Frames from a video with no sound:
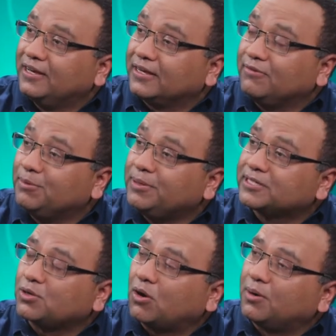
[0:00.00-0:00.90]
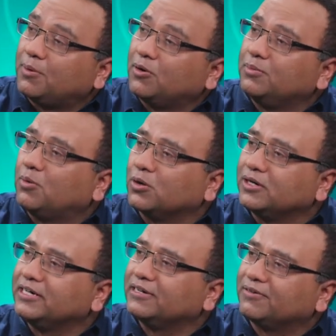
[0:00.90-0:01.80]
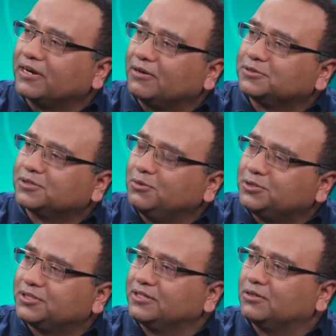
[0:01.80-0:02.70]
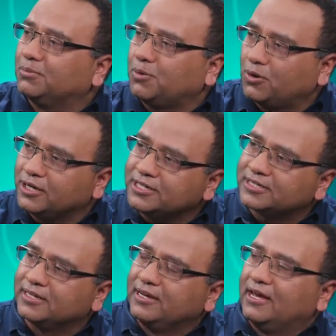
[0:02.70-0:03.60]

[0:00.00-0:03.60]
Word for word: Can we please talk about modern data warehouse solution components?